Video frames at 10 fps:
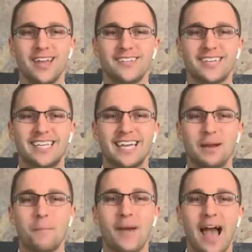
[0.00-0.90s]
to
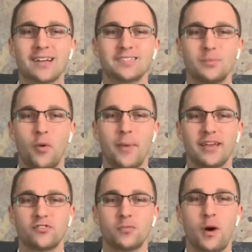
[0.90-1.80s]
get maximum
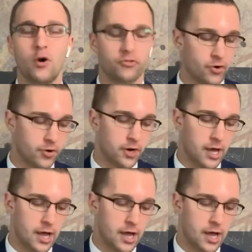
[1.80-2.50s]
exposure?